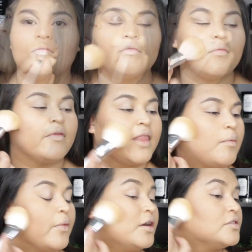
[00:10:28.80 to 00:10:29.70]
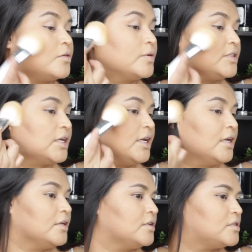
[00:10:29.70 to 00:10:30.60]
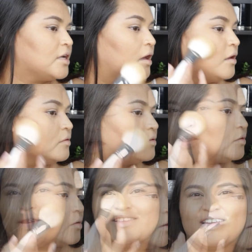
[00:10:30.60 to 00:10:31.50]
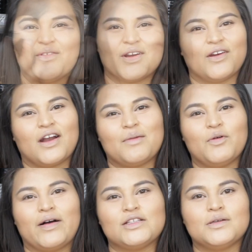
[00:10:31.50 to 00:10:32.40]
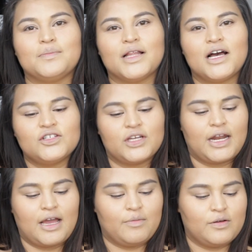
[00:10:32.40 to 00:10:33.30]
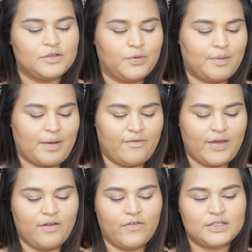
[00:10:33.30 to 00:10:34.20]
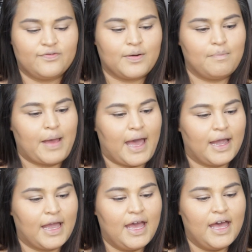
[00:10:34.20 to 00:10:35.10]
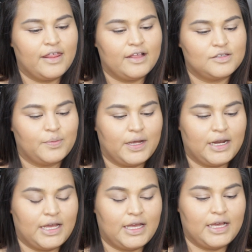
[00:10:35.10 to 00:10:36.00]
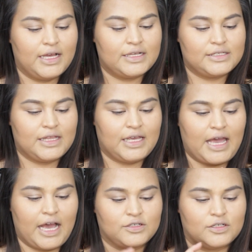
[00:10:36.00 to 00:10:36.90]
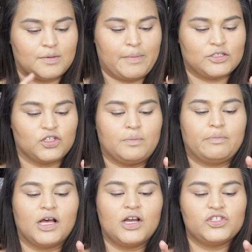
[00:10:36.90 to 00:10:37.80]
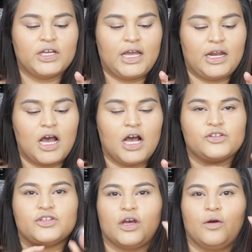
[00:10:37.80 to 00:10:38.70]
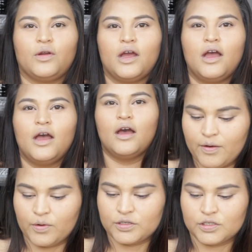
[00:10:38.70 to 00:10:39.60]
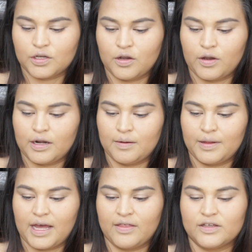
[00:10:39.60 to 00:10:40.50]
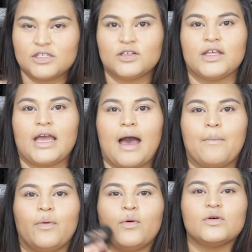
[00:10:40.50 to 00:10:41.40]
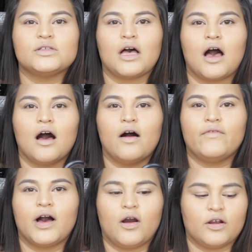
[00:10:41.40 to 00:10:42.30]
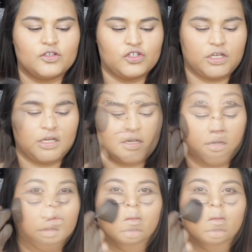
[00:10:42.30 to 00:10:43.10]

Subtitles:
Wow, that bronzer was intense. All right, so now we're gonna go ahead and move on to blush, and I'm using one of my favorites from MAC. This one is the Extra Dimension blush in Hush Tone. And then we're just gonna go ahead and apply this to the apples of our cheek.